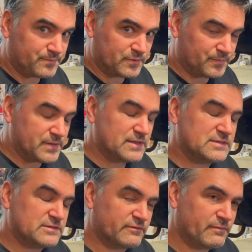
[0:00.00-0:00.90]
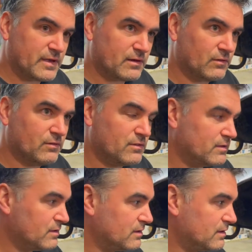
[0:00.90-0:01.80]
the pieces of metal
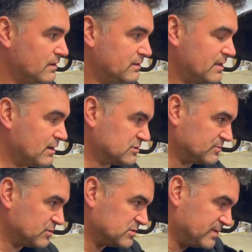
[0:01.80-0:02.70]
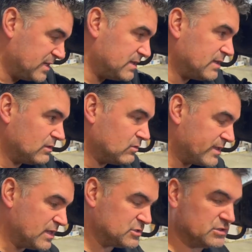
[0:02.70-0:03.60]
that are supposed to be in their
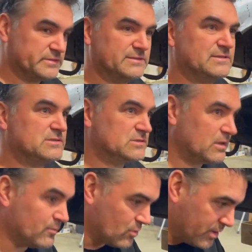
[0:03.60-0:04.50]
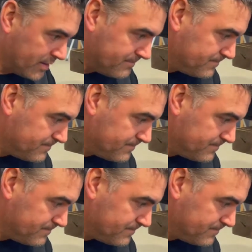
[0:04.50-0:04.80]
location somewhat.